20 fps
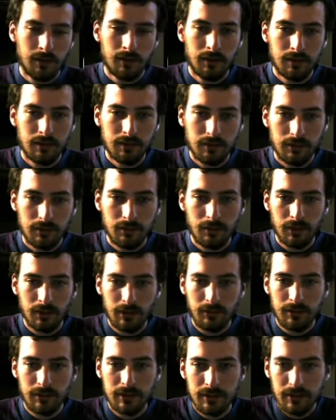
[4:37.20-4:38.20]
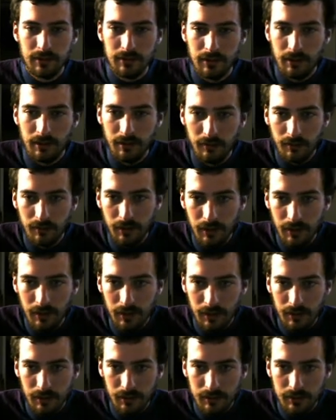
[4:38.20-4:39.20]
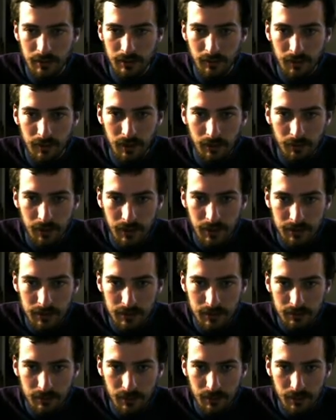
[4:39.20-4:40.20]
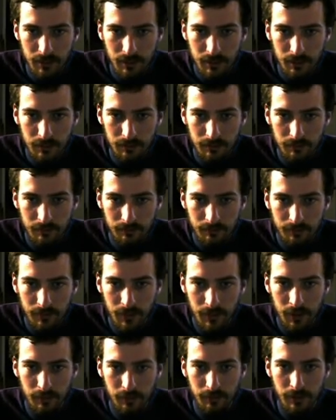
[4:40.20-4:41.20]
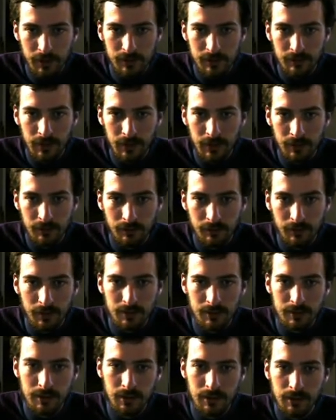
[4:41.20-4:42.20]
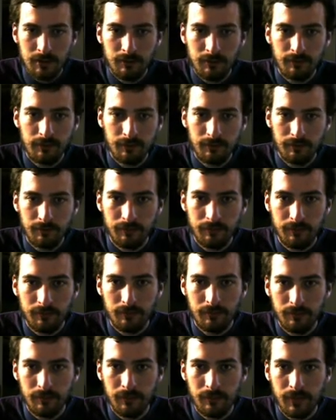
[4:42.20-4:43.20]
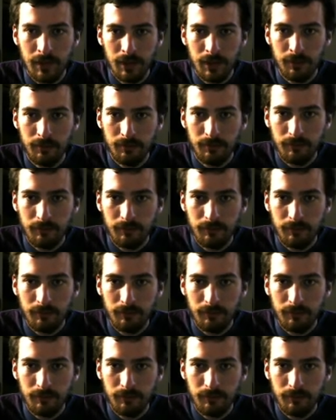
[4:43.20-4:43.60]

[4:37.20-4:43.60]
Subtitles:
So 2163 is something. Why is this wrong? Nope, it's right. Let's see. Nope.